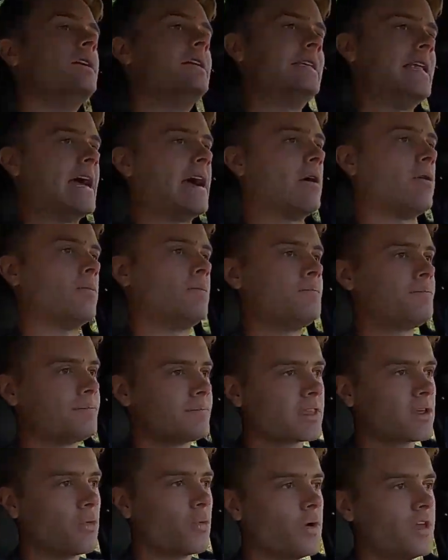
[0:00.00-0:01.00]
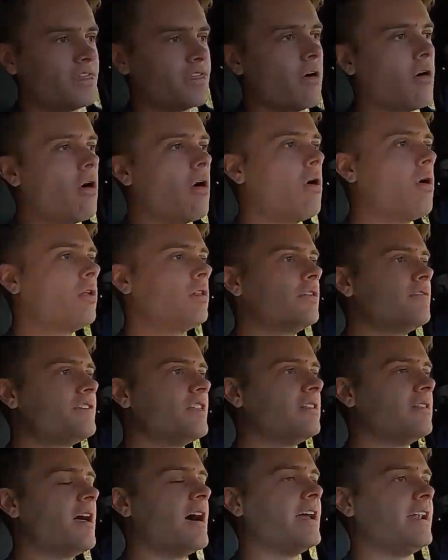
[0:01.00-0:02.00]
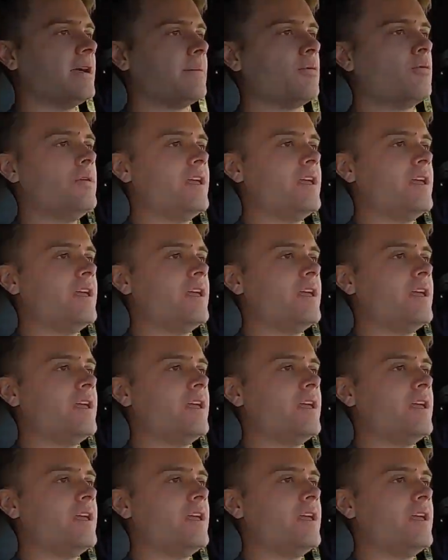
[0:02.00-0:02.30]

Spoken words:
Now, with all of the lineup,